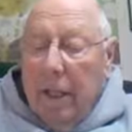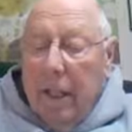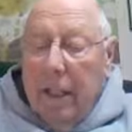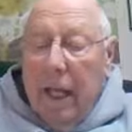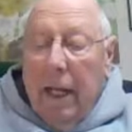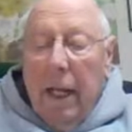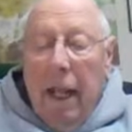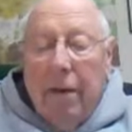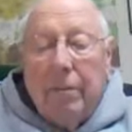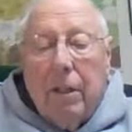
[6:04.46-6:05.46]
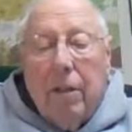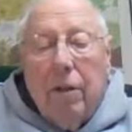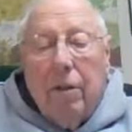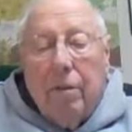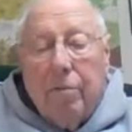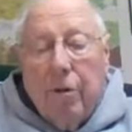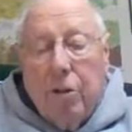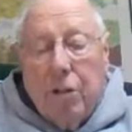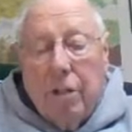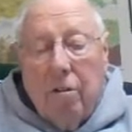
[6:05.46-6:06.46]
the dead left on the
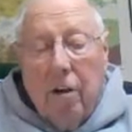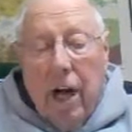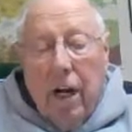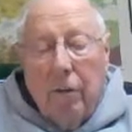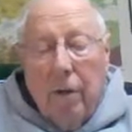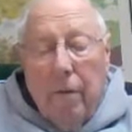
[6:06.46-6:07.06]
frozen ground.